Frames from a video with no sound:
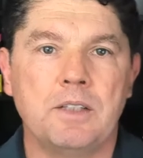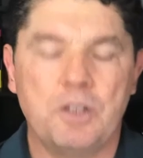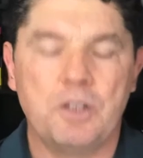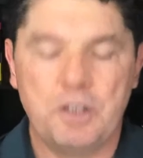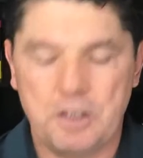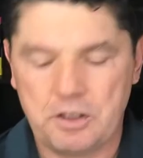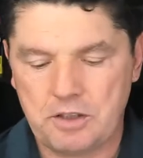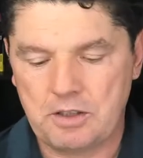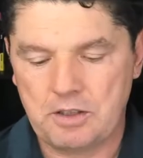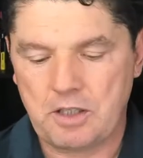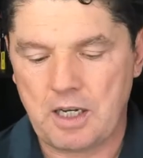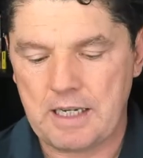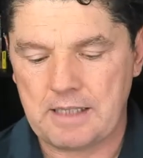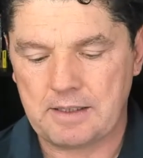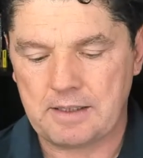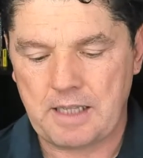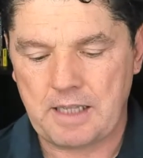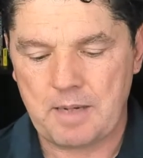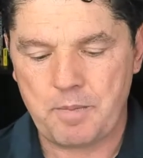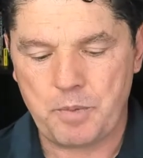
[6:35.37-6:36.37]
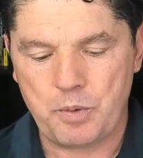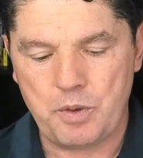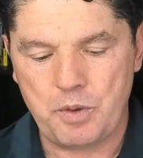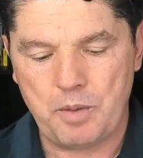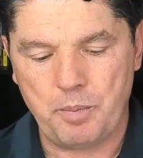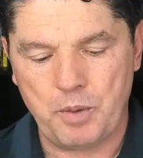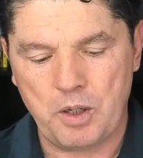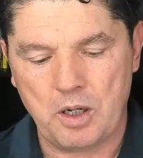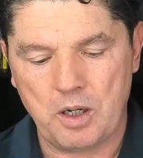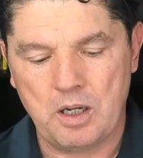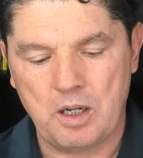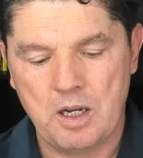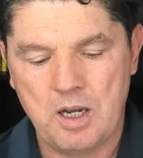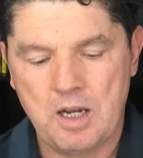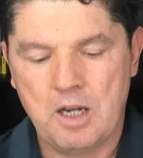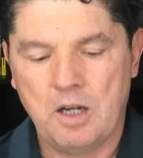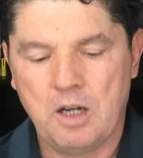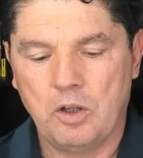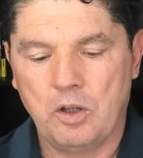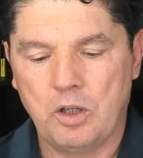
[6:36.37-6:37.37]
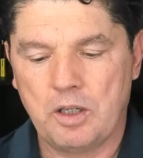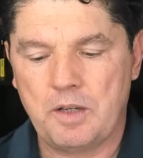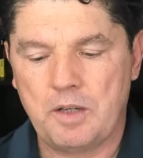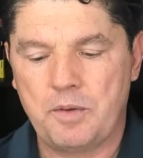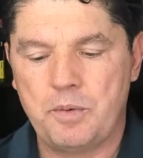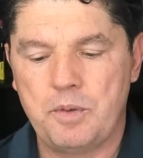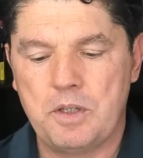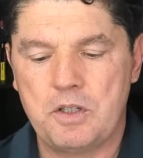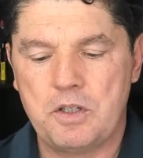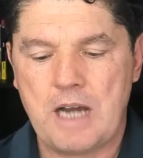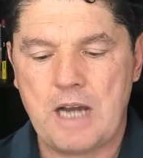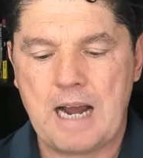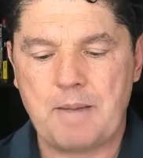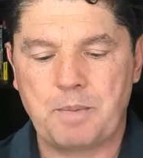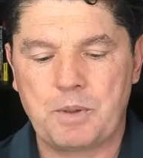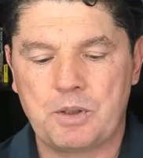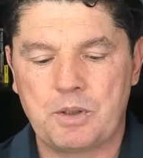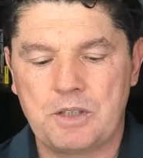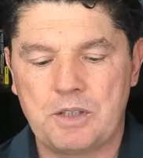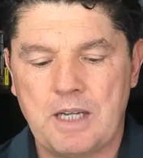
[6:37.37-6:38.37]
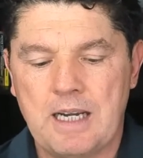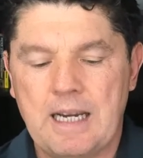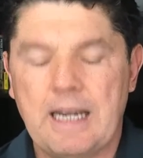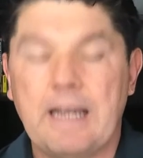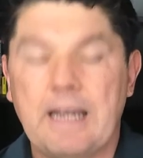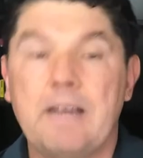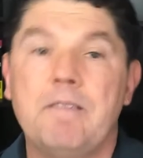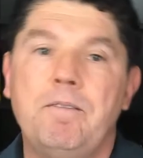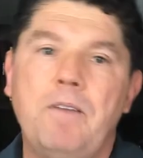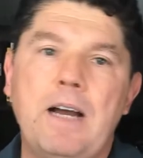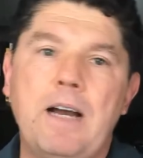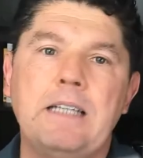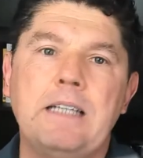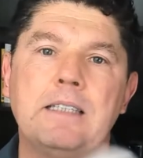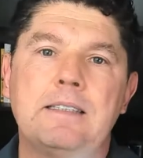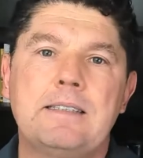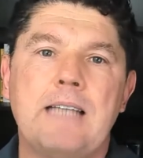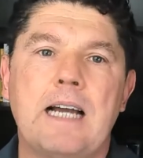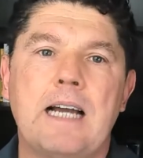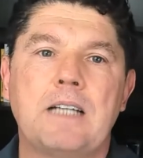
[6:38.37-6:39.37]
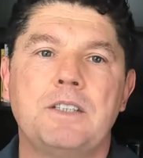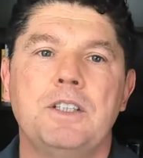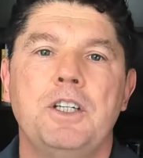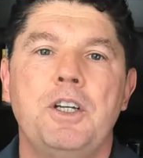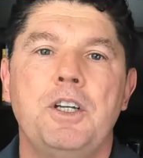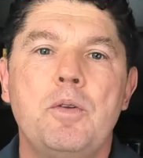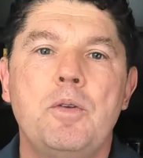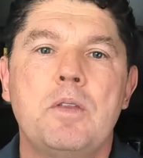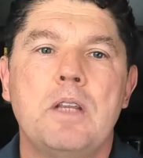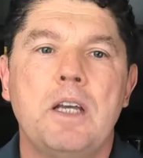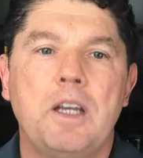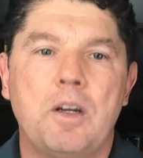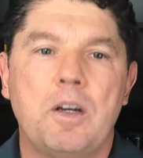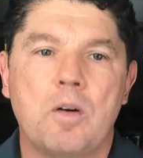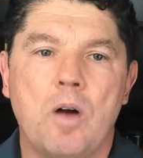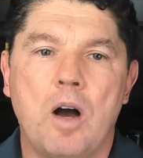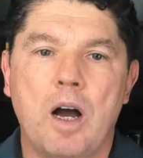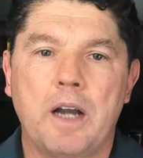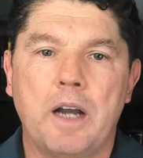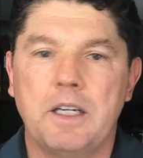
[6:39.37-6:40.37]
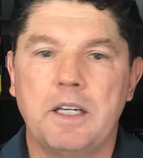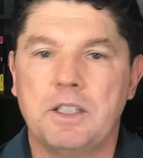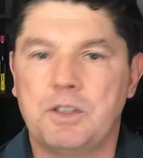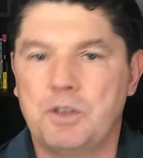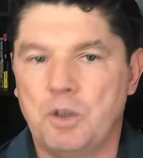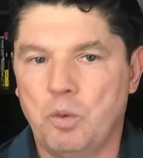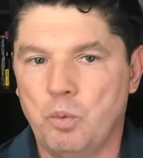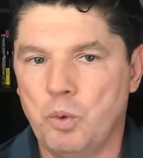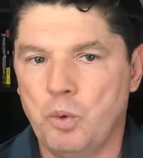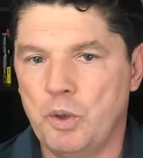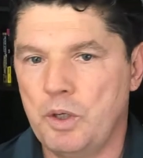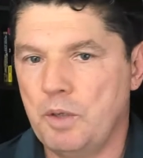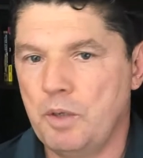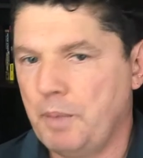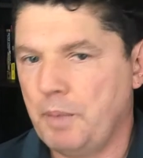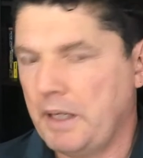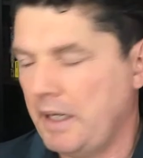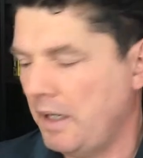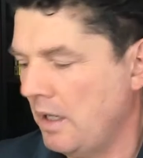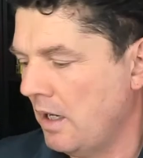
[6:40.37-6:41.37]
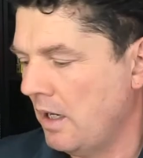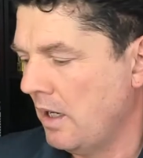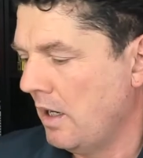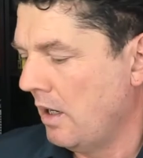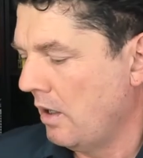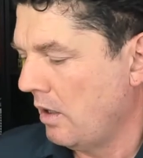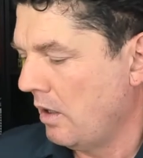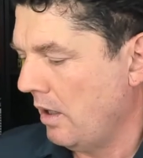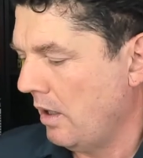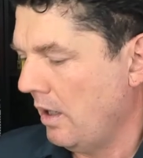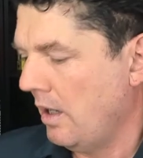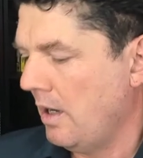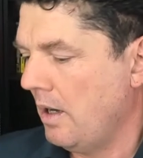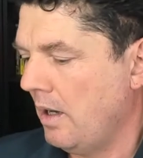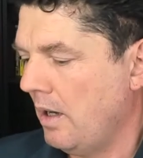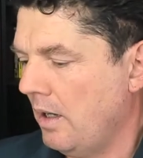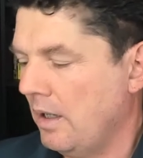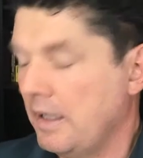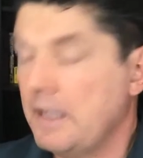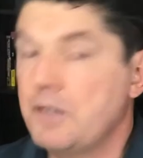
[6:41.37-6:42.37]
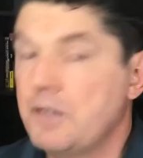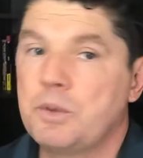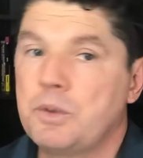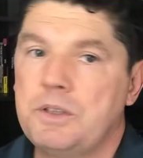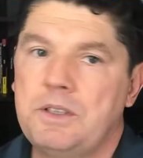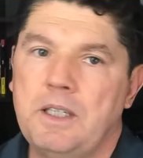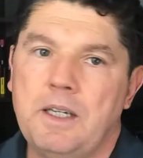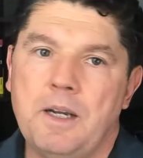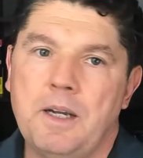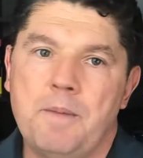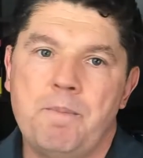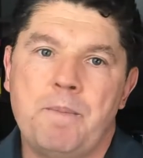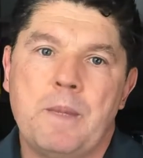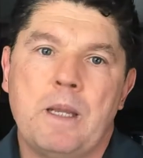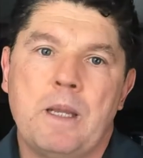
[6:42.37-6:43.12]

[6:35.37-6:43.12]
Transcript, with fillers: So you just kind of skim through the book, looking through the chapters, and find a section you think your audience would be uh, uh interested in.